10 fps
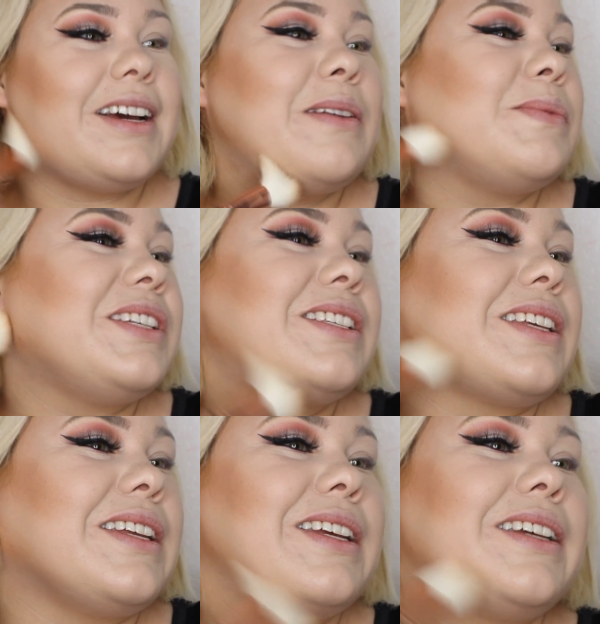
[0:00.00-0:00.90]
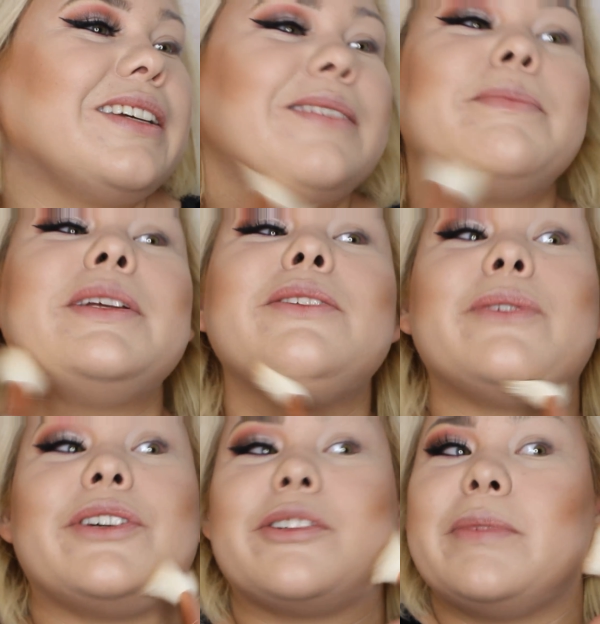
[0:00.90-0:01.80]
I'm just kidding. I'm being too
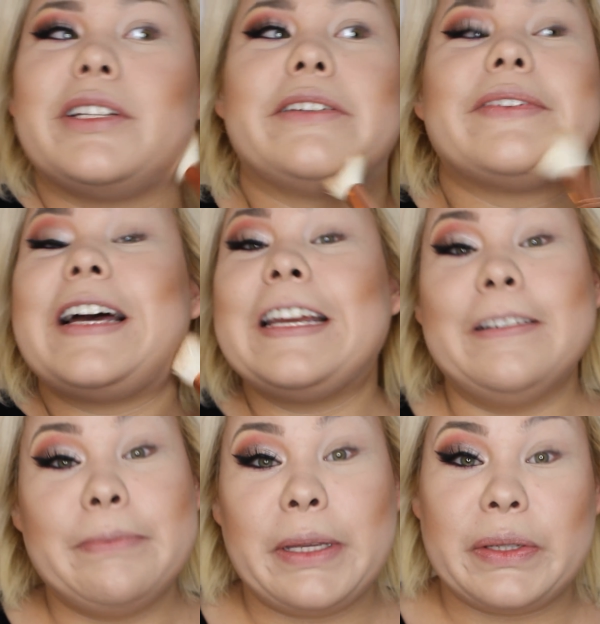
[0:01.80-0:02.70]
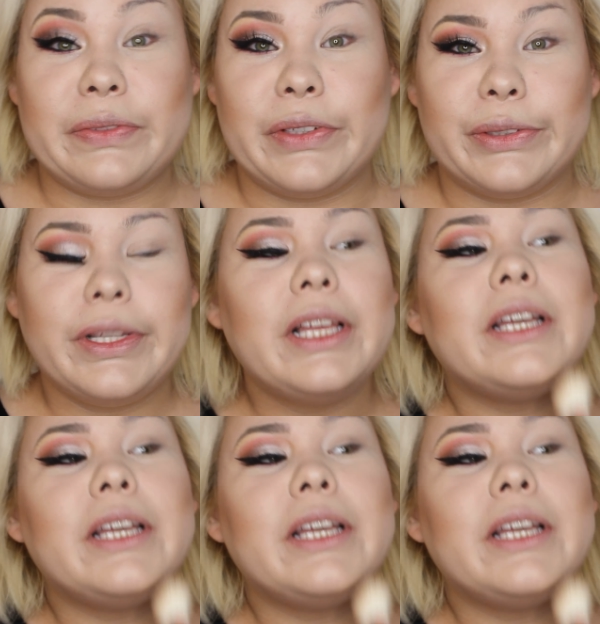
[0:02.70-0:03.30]
harsh on myself. I am beautiful.